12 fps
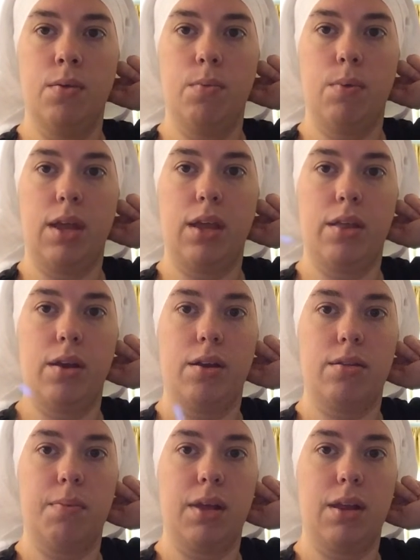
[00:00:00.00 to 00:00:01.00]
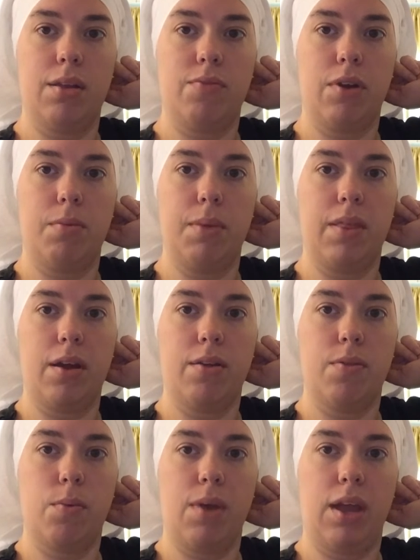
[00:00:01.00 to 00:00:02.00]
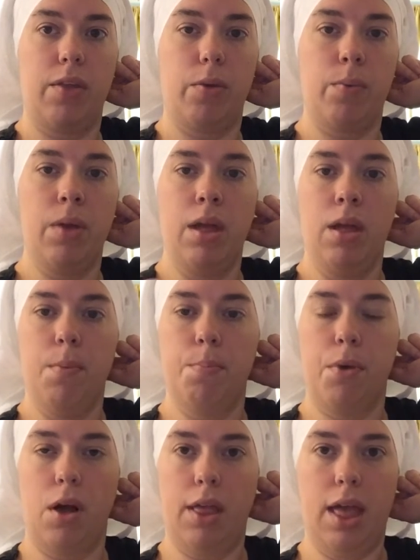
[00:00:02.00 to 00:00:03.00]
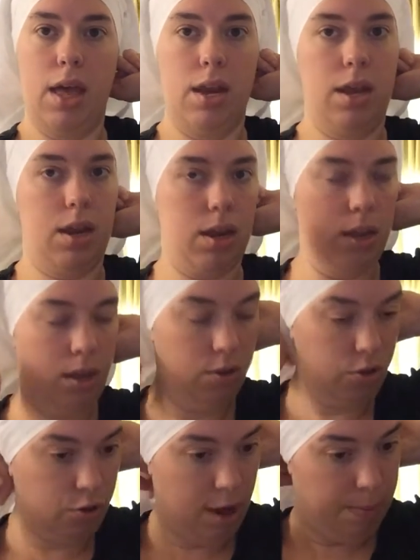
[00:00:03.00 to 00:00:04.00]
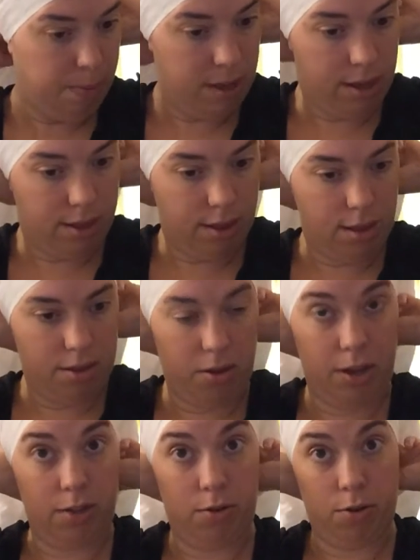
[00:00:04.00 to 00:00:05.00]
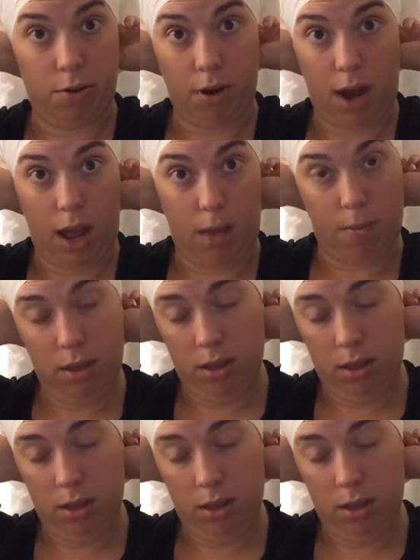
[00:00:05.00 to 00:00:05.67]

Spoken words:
regular, so we get it in front of me there, the regular ball-headed straight pins, because they're easier to grab